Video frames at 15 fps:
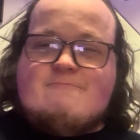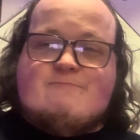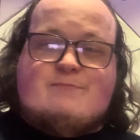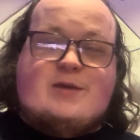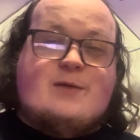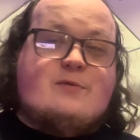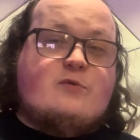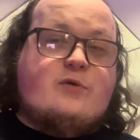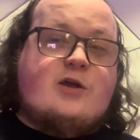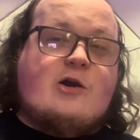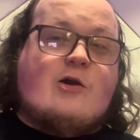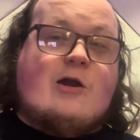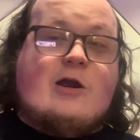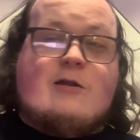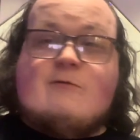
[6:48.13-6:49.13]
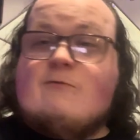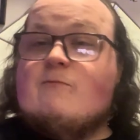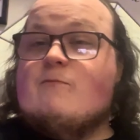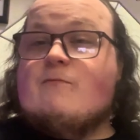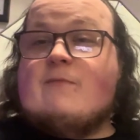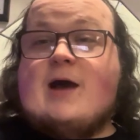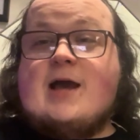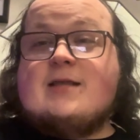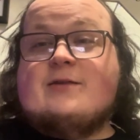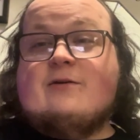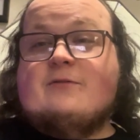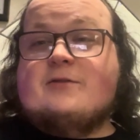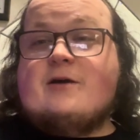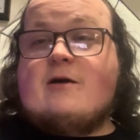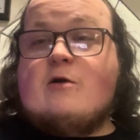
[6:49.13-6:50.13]
Maybe we are. I
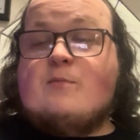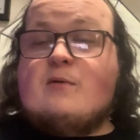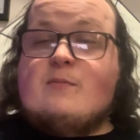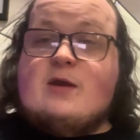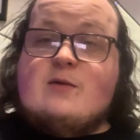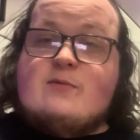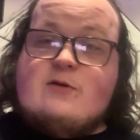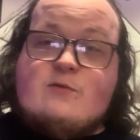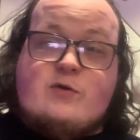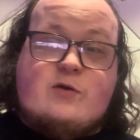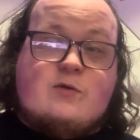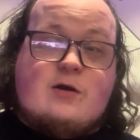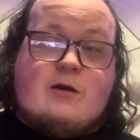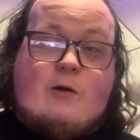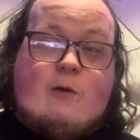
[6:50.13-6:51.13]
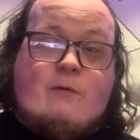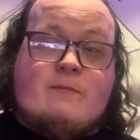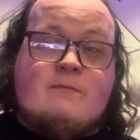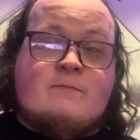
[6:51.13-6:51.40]
don't know, but maybe we will.